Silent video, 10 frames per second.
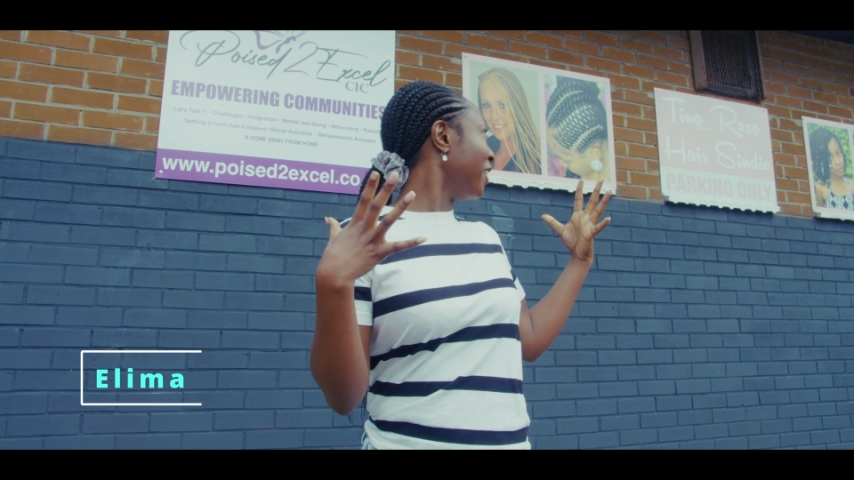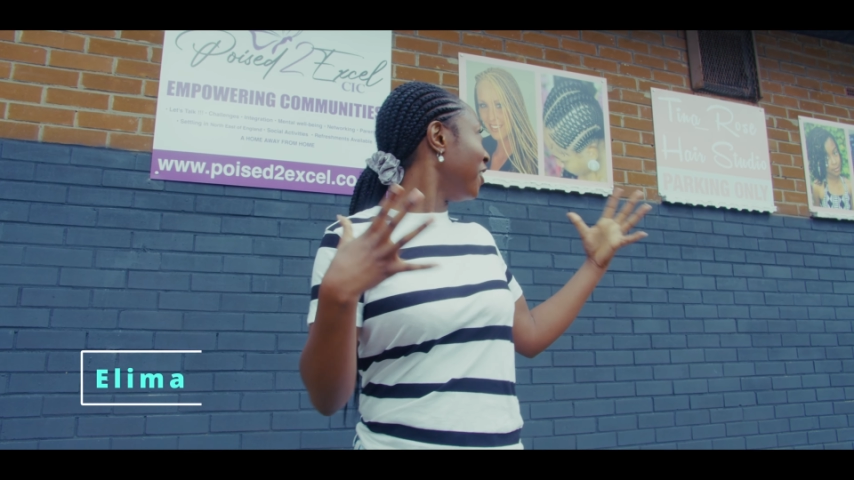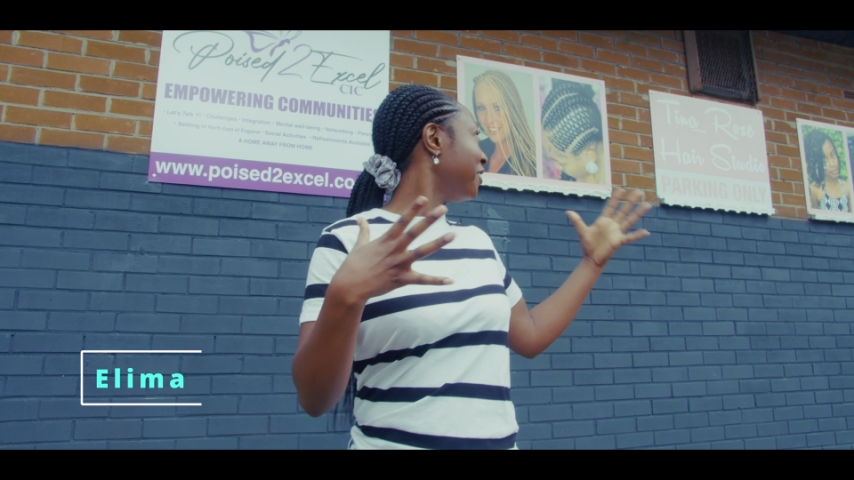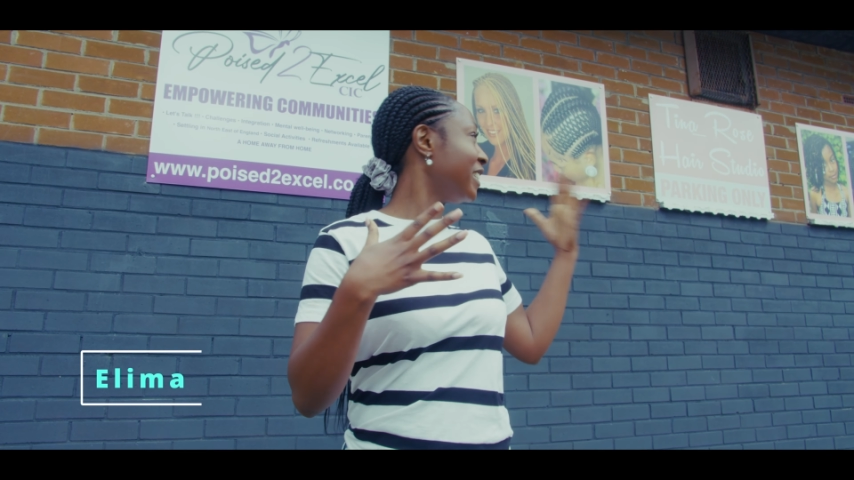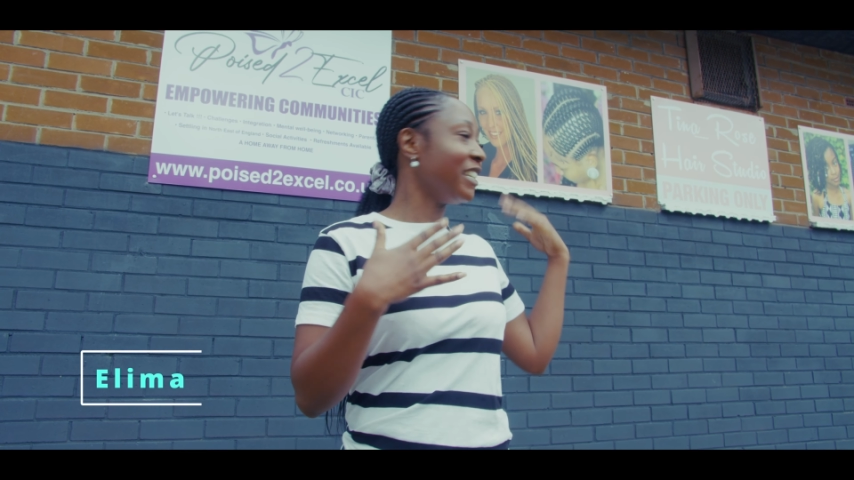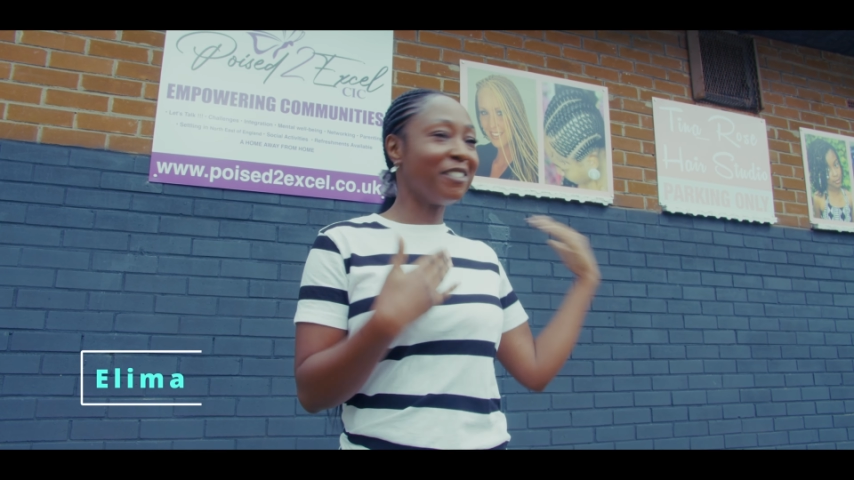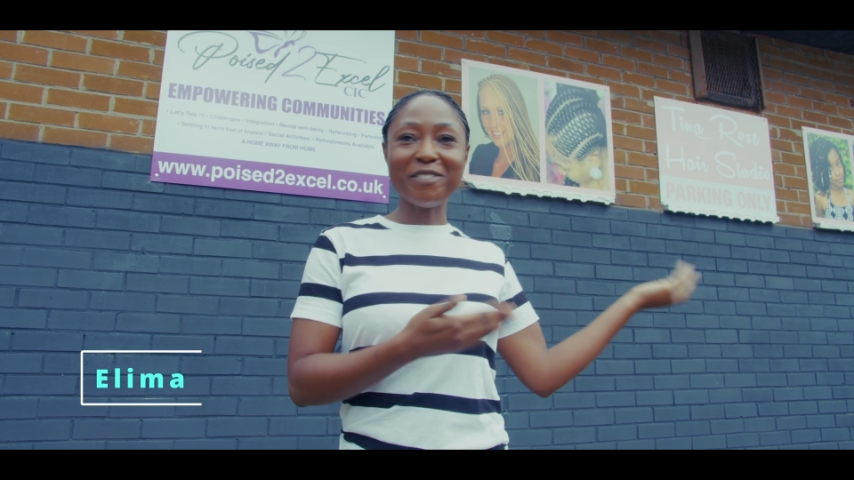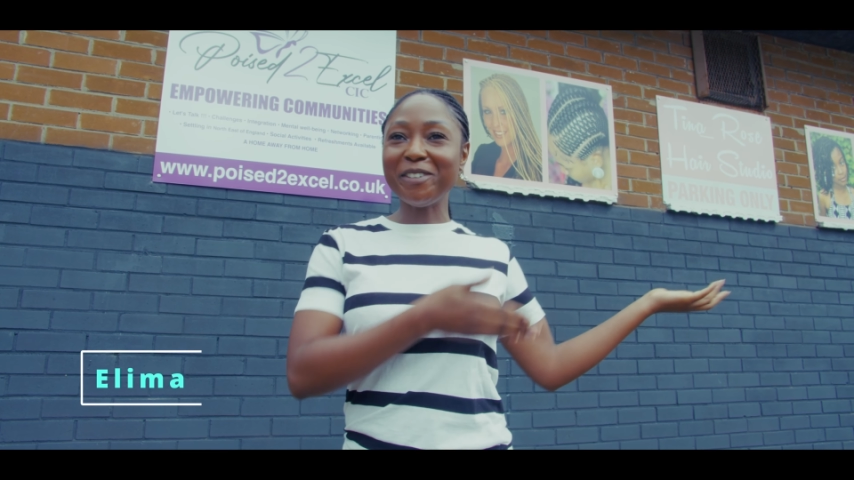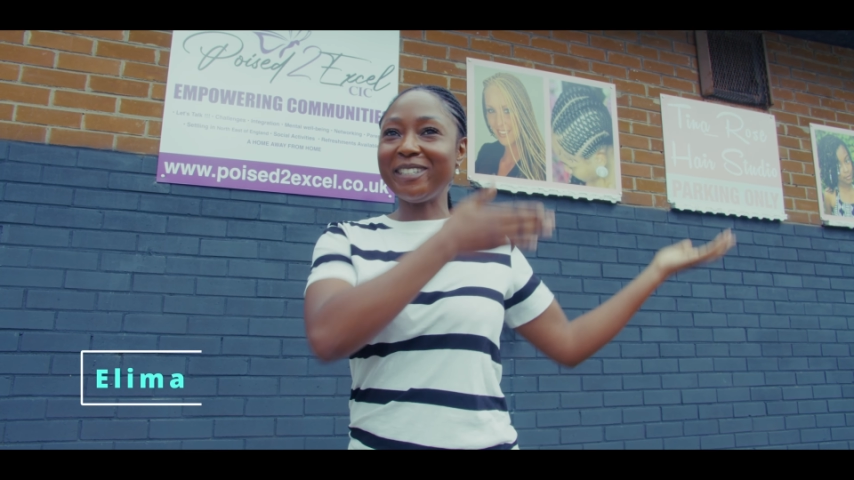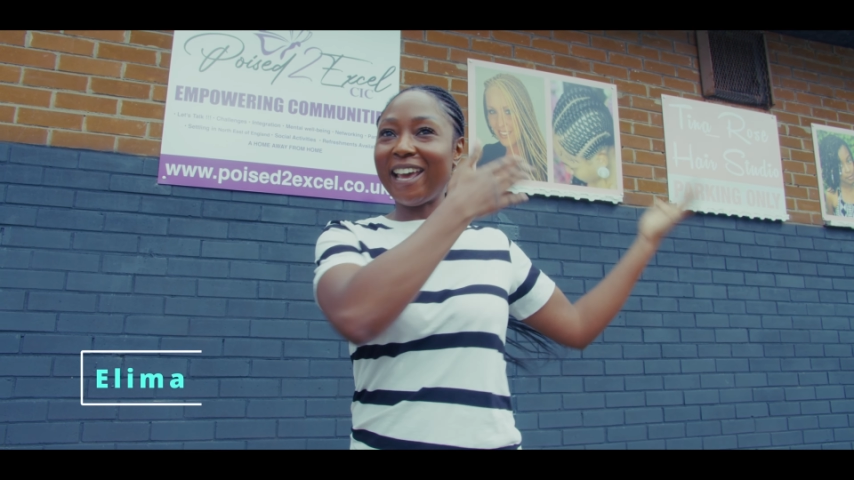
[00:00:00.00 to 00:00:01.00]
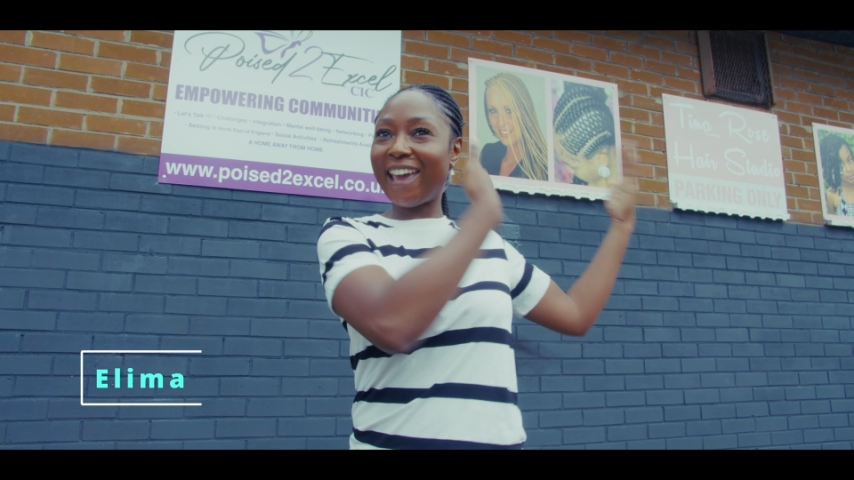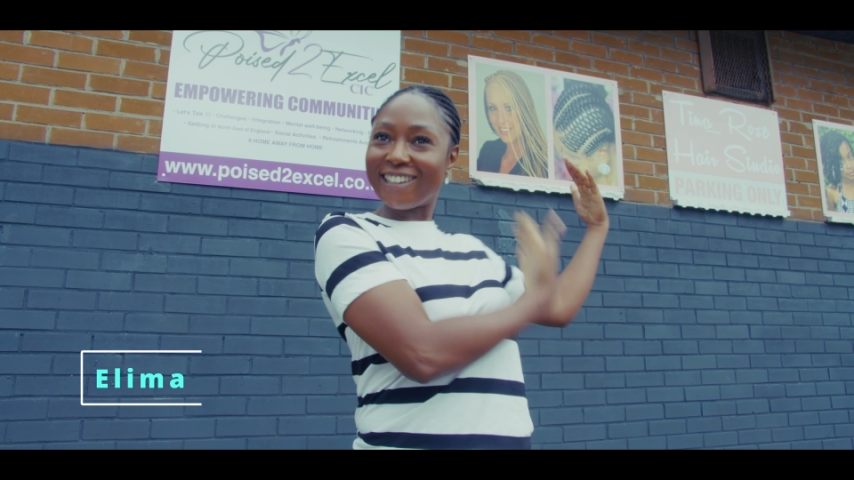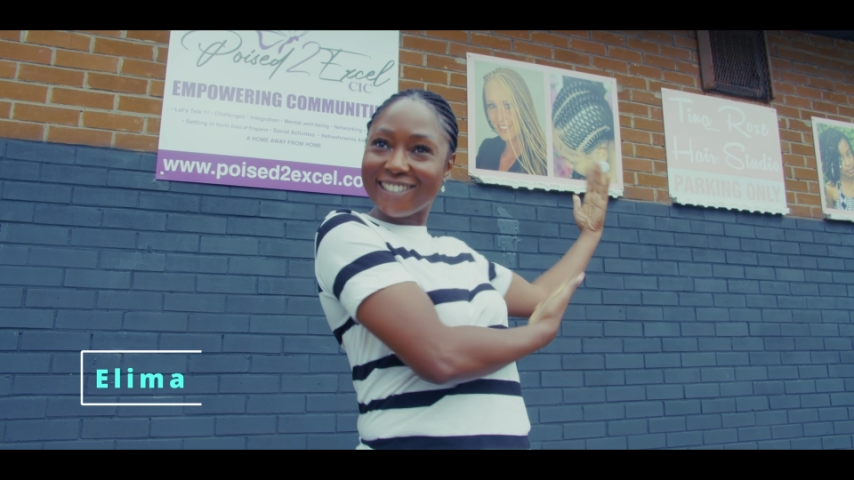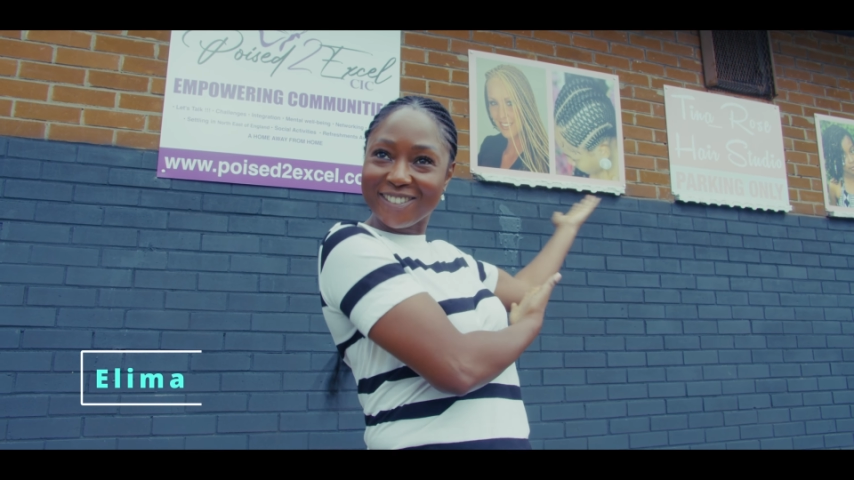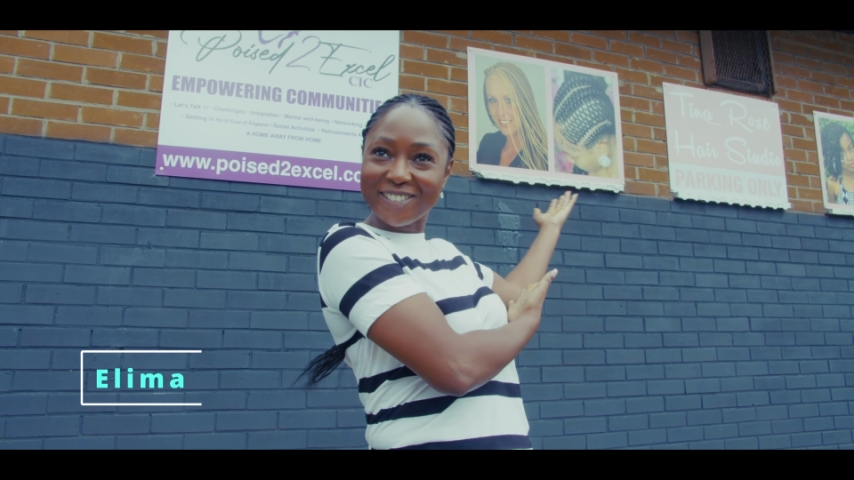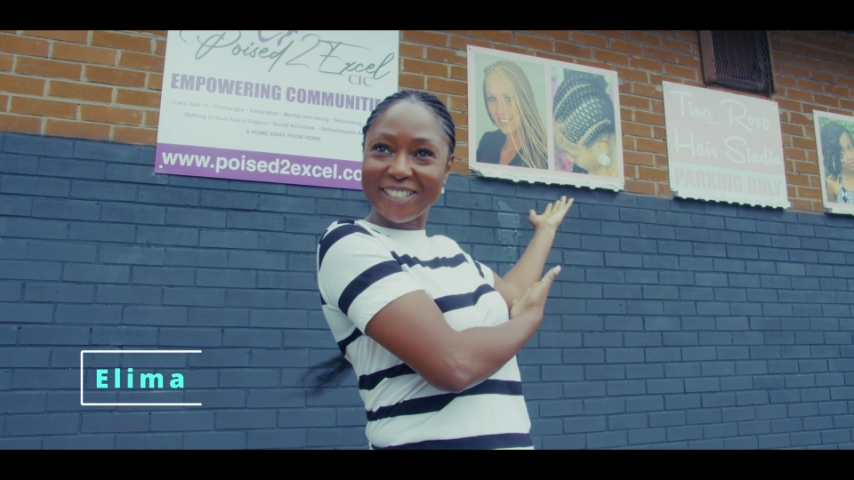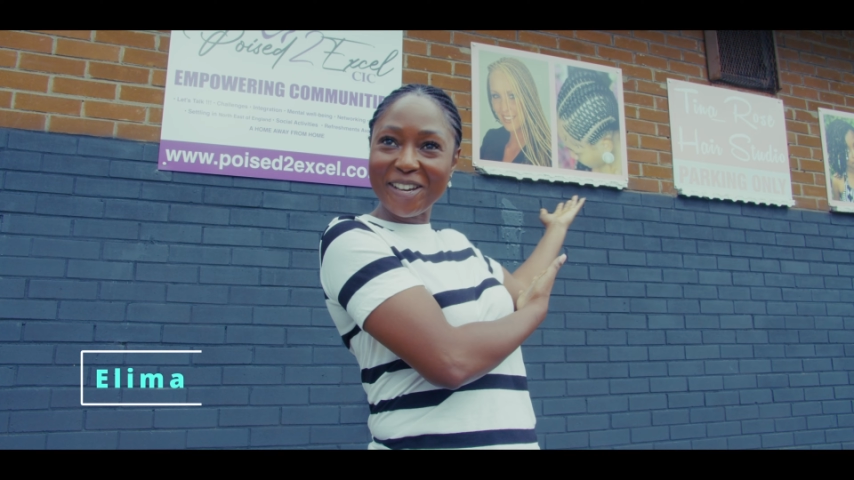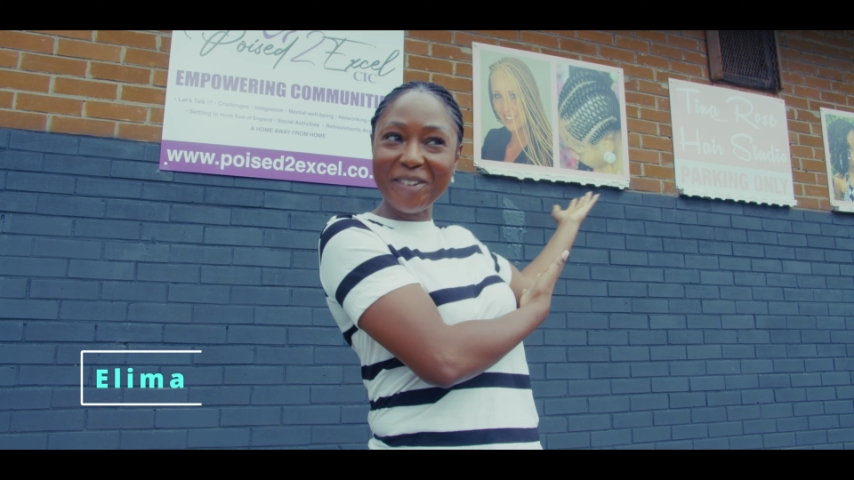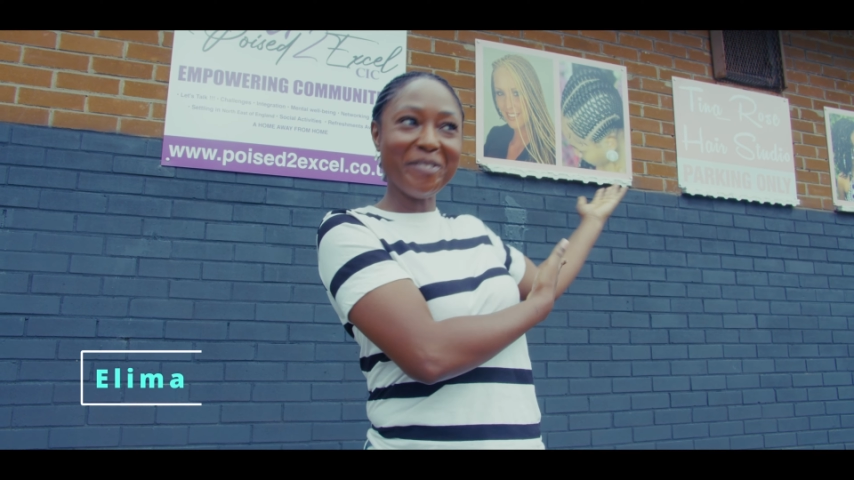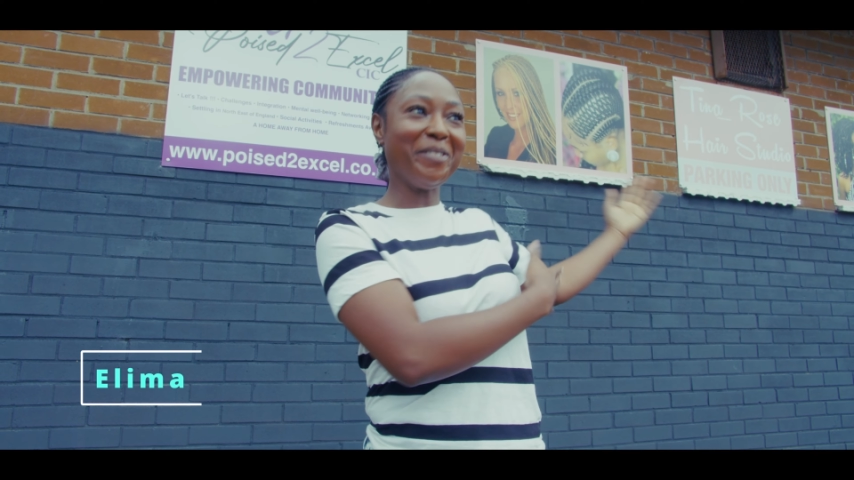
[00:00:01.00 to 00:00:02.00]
of Tina Rose Hair Studio